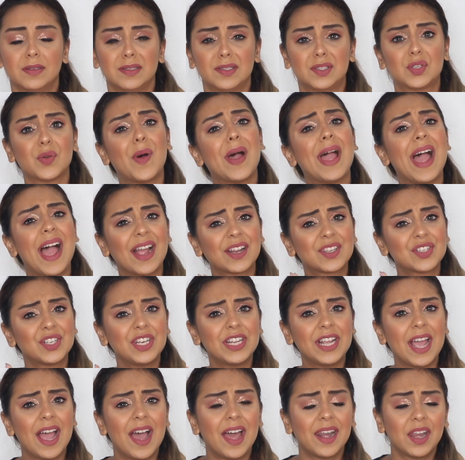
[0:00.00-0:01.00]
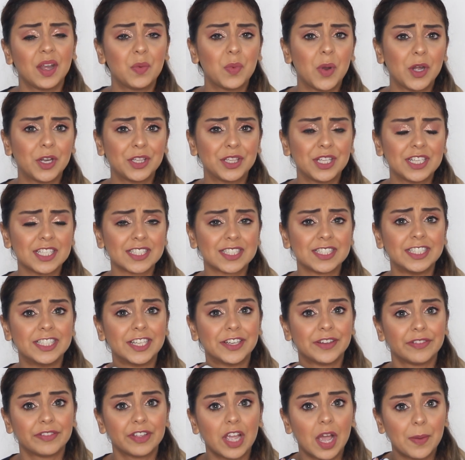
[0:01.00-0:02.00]
So I actually added one of these
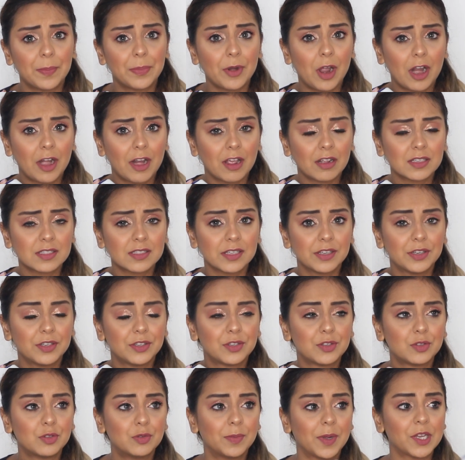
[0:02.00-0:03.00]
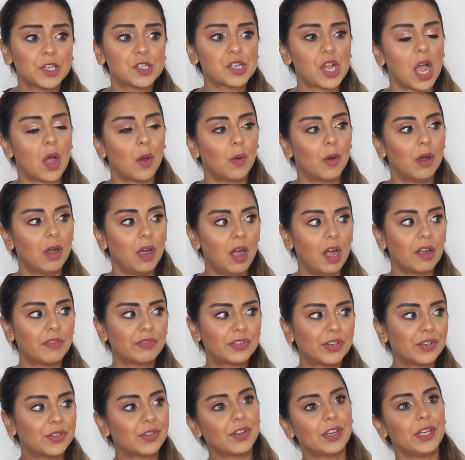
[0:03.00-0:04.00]
Nivea products into my shower
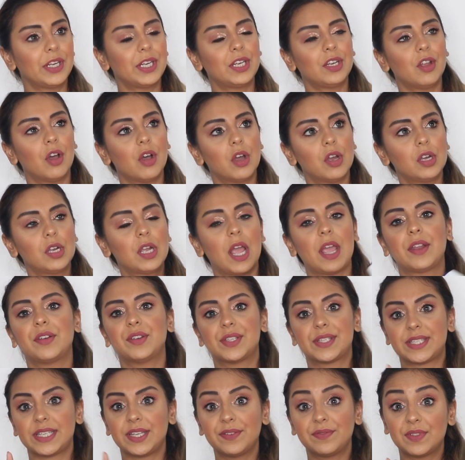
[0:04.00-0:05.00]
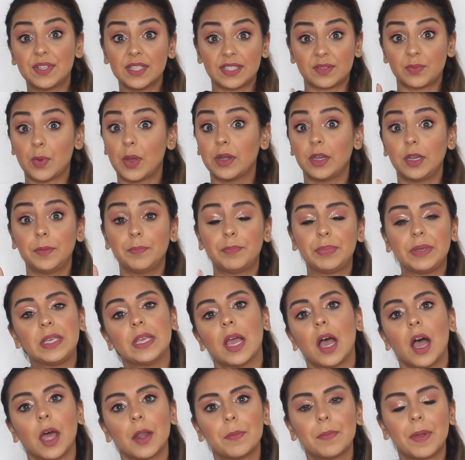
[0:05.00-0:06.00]
after really long. I received this one in
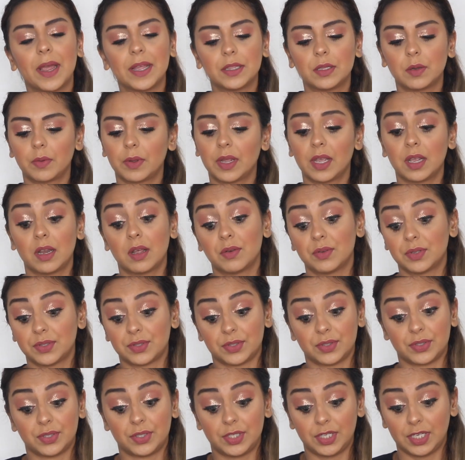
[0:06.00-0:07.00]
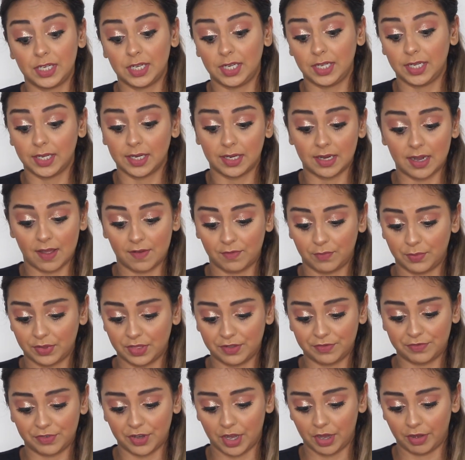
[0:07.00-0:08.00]
PR, by the way, and I was really in love with
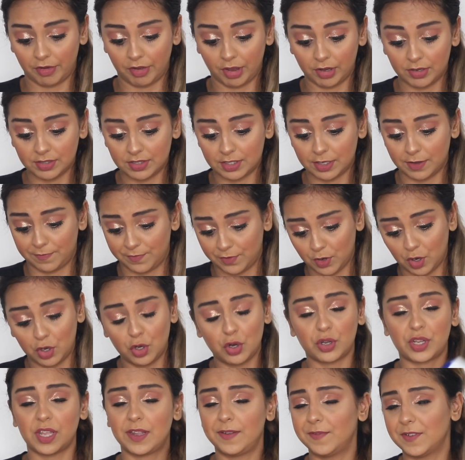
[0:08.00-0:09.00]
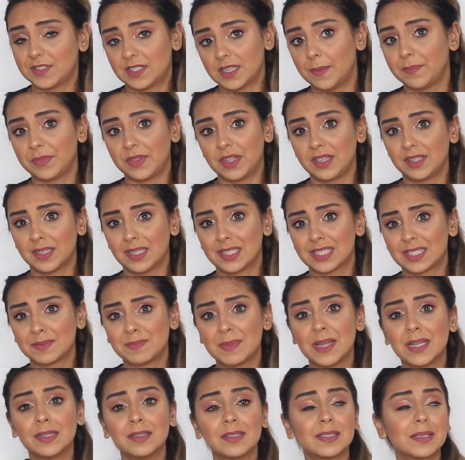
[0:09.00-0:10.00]
the fragrance. If you're looking for something that
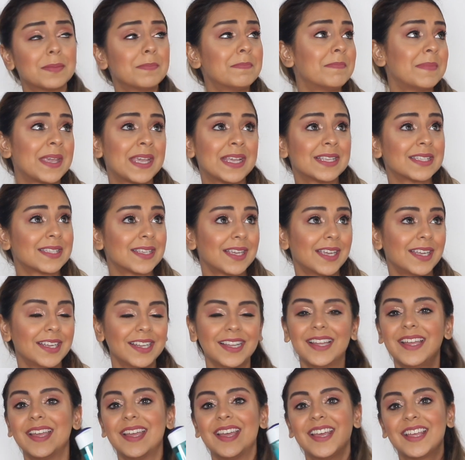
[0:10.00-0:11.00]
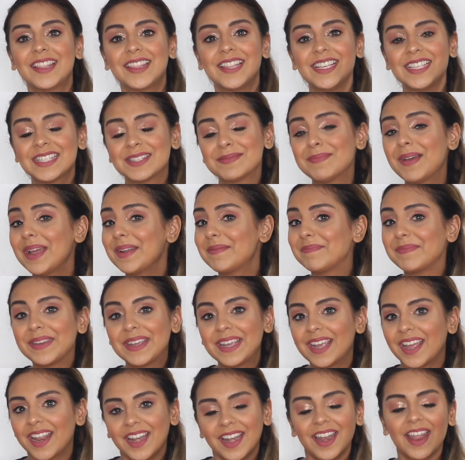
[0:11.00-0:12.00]
smells amazing, this might
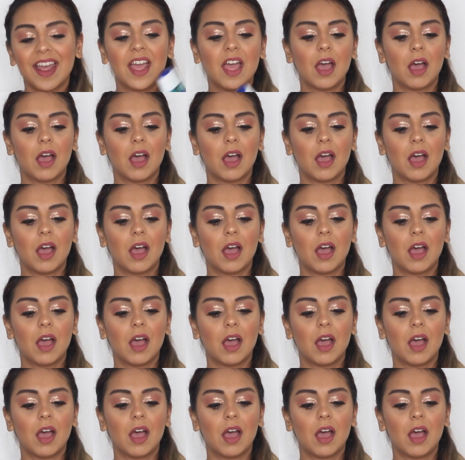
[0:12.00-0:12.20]
be it.